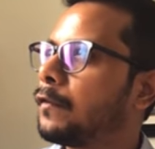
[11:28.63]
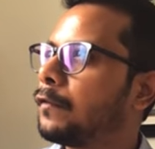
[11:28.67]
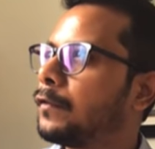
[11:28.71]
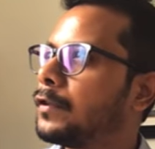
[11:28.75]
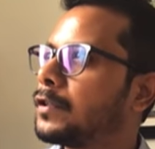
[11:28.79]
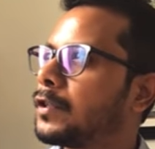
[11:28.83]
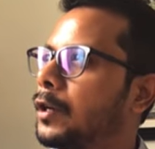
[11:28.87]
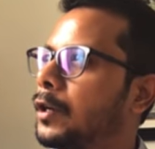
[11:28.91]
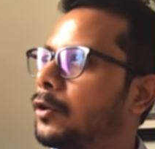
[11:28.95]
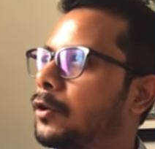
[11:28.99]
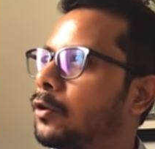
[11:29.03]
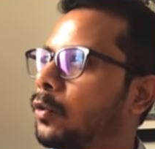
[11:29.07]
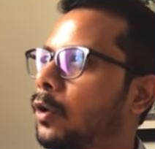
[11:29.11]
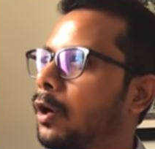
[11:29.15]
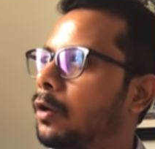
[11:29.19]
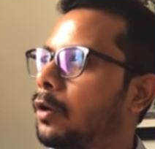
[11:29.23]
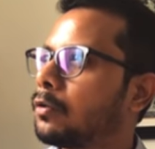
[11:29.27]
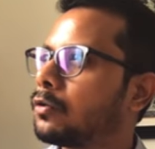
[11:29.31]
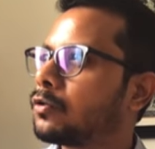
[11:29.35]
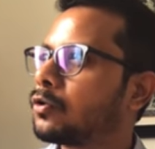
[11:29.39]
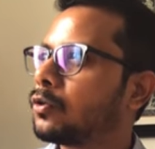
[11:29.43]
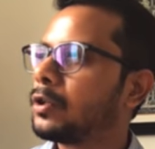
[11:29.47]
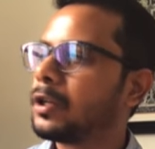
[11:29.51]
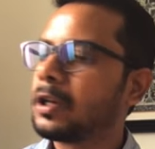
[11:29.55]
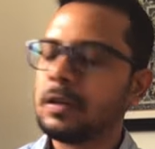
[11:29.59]
which I took out.
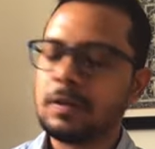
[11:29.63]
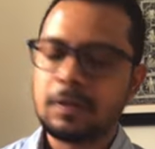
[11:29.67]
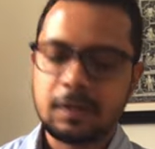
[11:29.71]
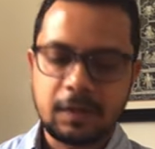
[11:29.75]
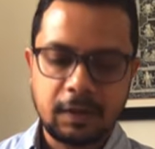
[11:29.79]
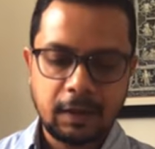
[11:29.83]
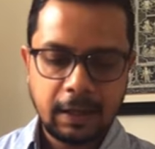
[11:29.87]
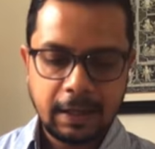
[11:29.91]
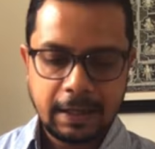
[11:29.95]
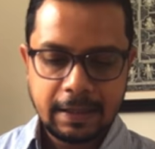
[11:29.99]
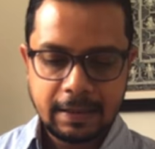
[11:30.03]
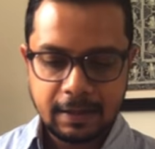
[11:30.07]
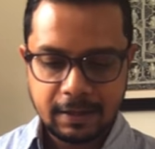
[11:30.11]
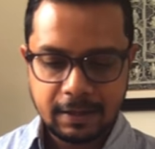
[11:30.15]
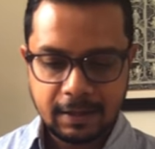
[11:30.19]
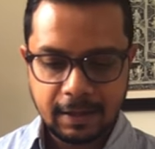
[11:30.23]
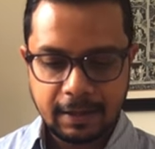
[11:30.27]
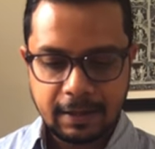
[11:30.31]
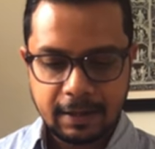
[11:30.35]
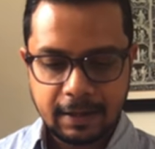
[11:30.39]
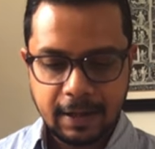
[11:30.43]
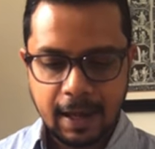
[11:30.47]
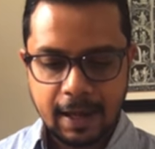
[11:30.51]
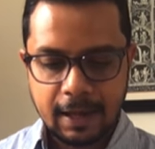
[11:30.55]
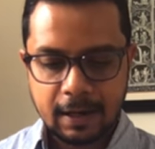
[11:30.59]
So you can say in this
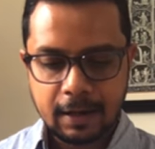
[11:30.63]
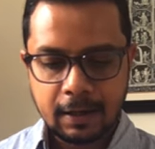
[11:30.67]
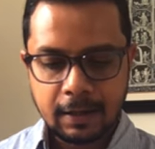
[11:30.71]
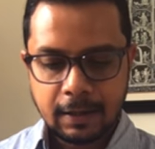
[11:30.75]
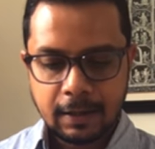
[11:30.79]
entire